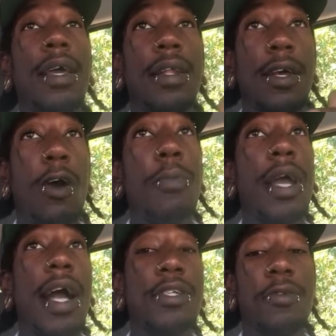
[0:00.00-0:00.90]
there'll be an
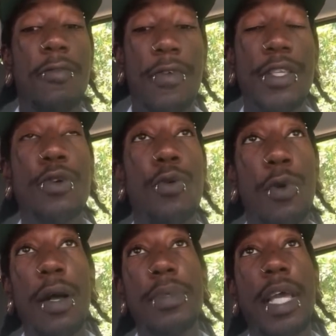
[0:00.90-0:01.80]
actual physical
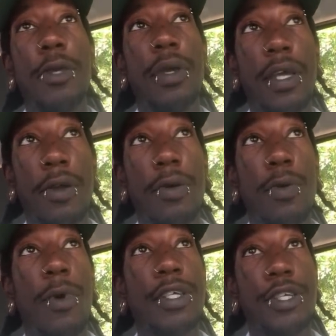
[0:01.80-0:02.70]
website you can get on to
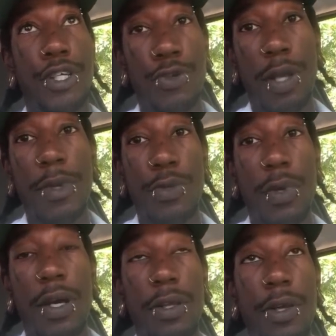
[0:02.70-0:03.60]
watch the stream as
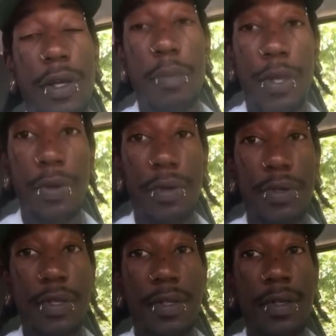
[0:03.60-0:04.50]
well on your
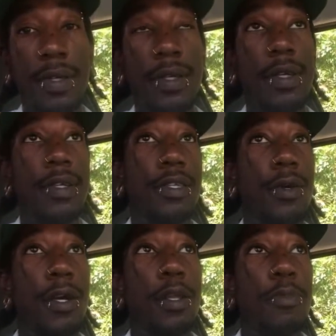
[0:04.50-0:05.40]
computers. So
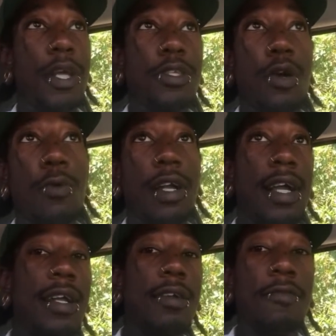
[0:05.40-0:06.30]
it depends on what
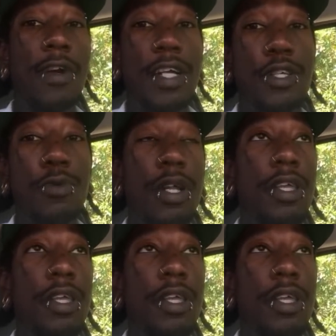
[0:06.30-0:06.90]
kind of device you want to